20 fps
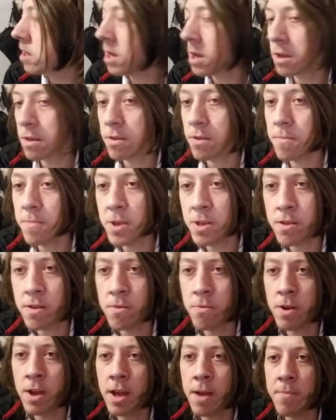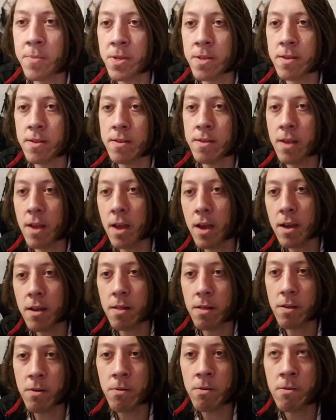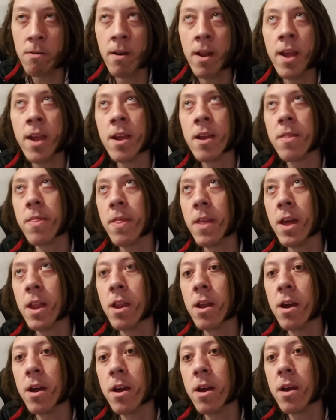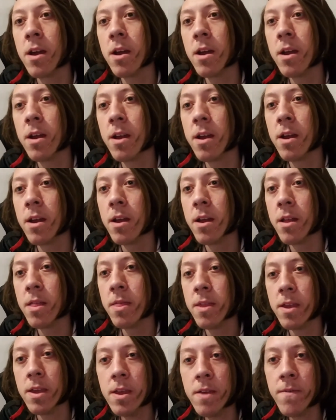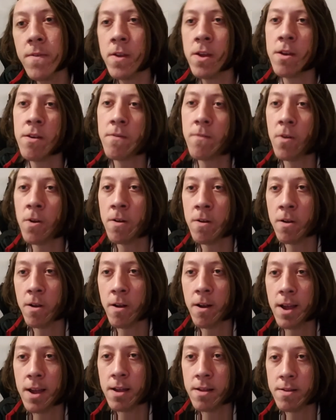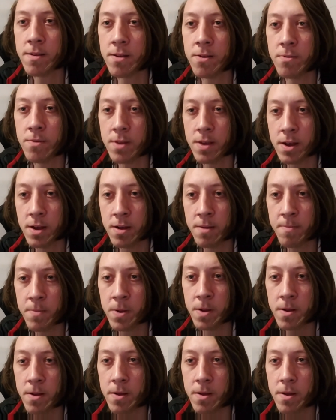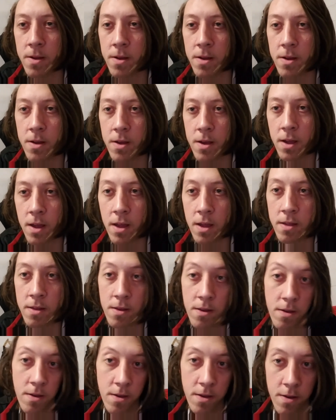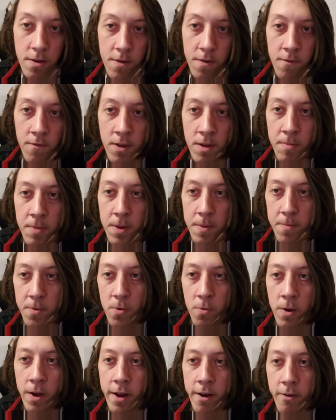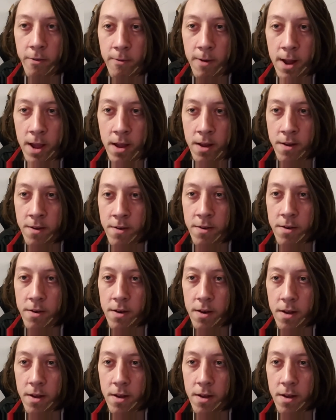so basically what happens is that at lower rake, then the EV of all your hands goes up. And so you can just VPIP a wider range